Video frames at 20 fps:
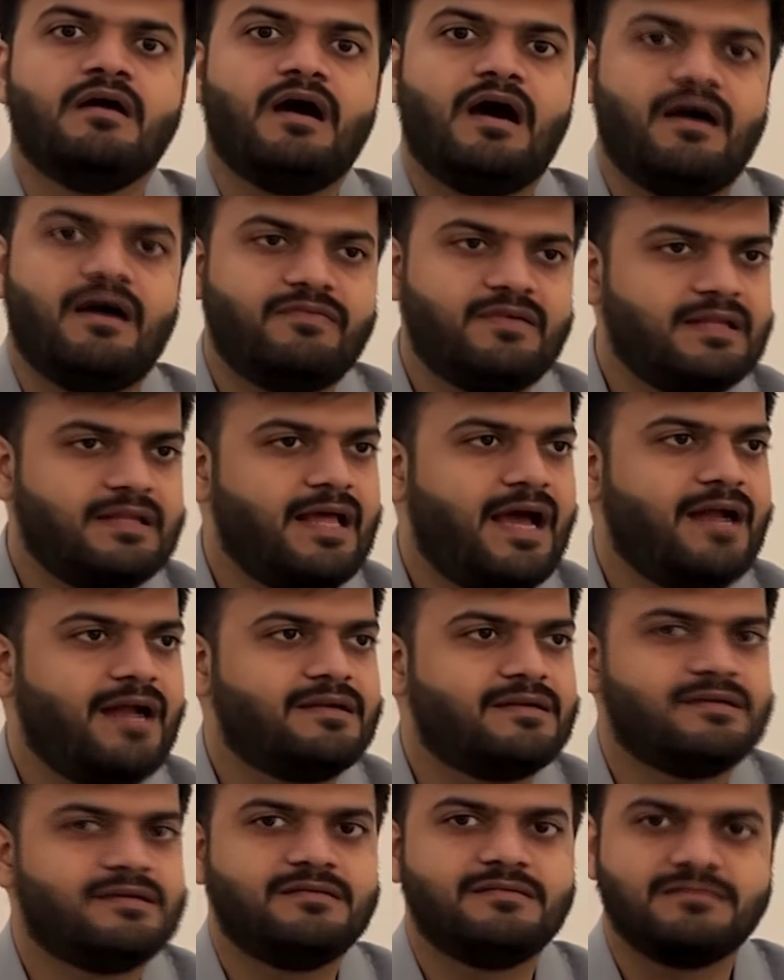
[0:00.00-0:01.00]
After
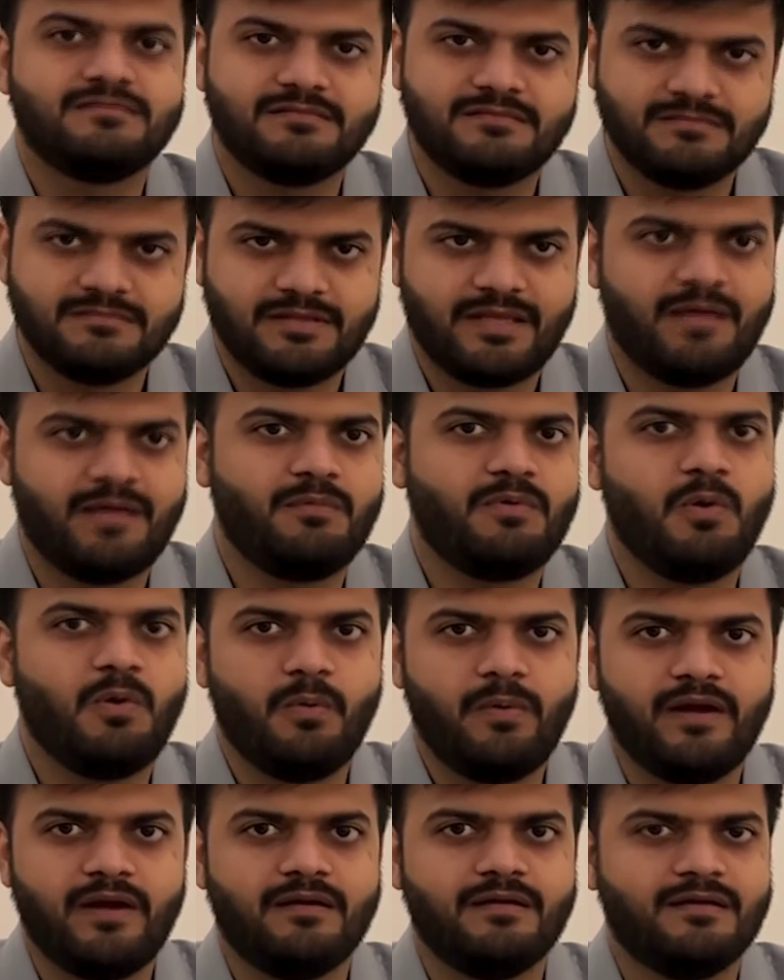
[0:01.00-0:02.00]
that came
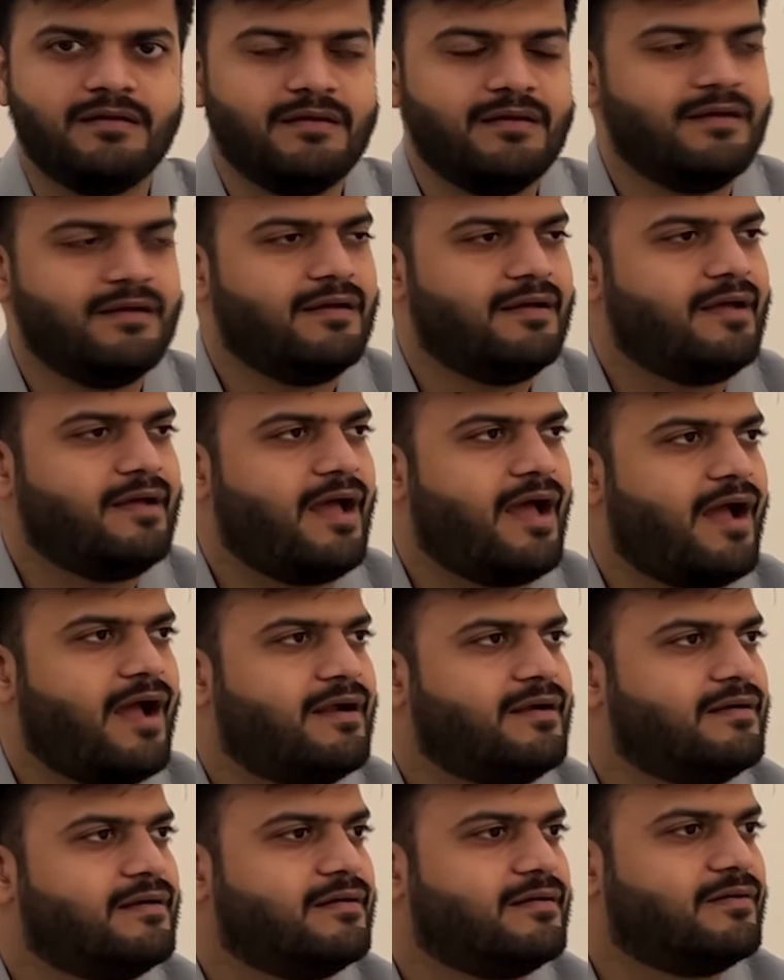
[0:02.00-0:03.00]
COVID,
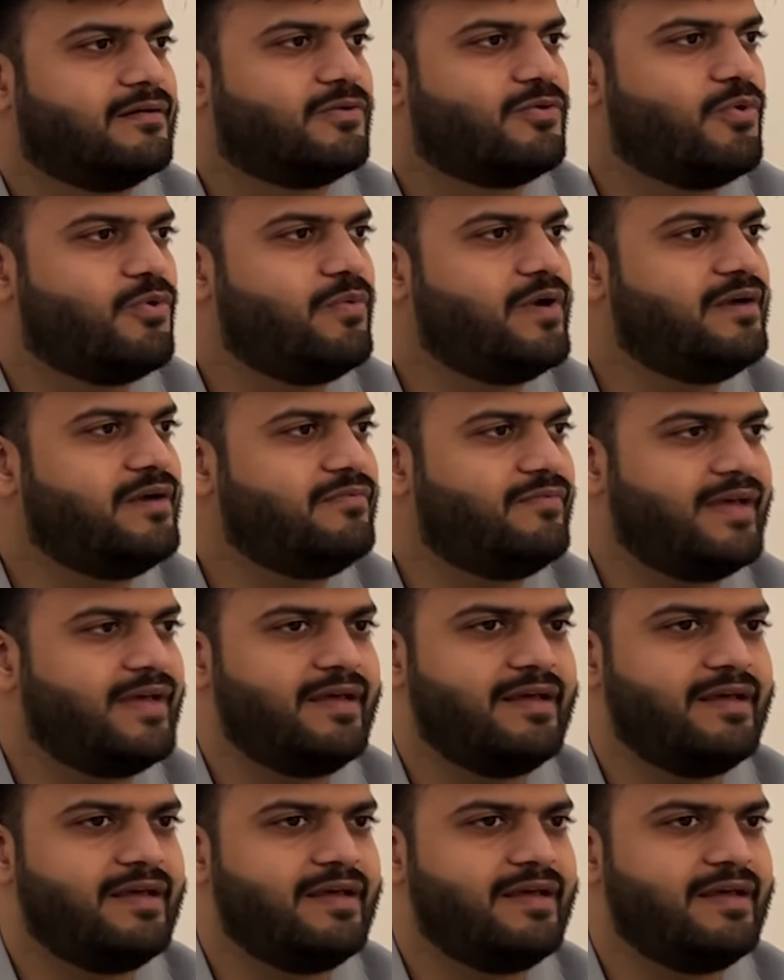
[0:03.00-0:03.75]
and COVID